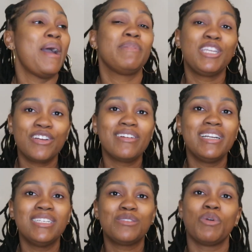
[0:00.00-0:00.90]
I'm
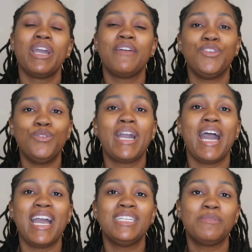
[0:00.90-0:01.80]
curious, what have you
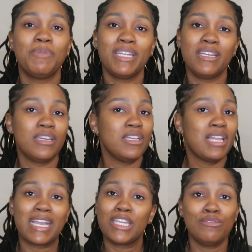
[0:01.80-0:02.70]
guys been
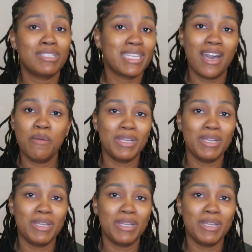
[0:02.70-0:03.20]
like using up?